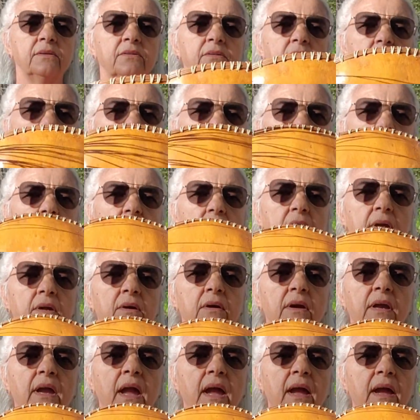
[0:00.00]
So
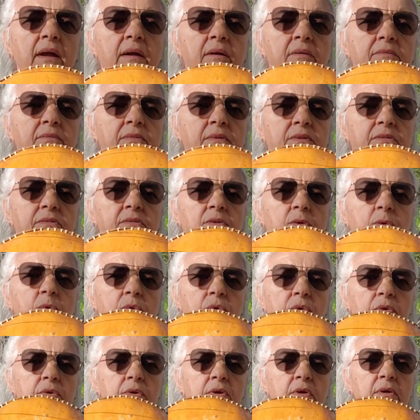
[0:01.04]
here I have this
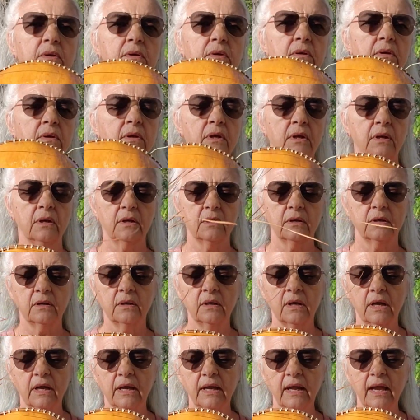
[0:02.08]
gourd.
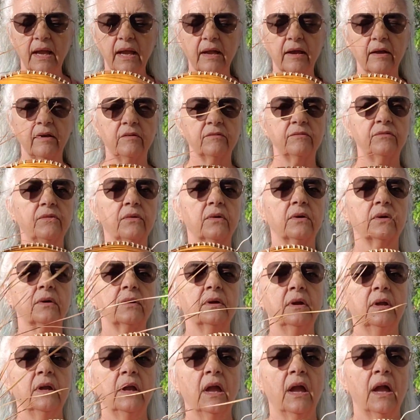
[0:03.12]
I have
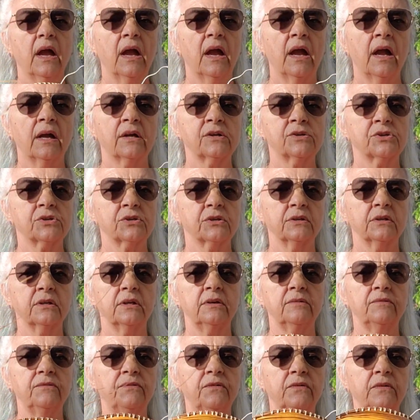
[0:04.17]

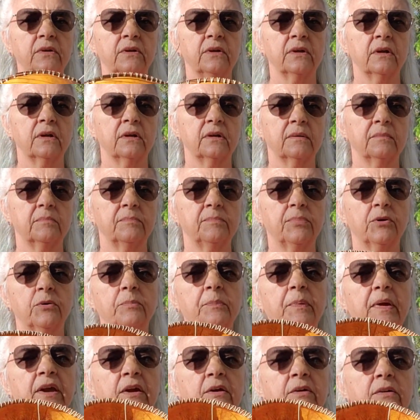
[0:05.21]
actually
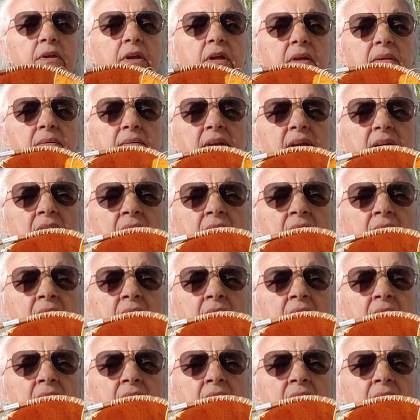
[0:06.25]
prepared it.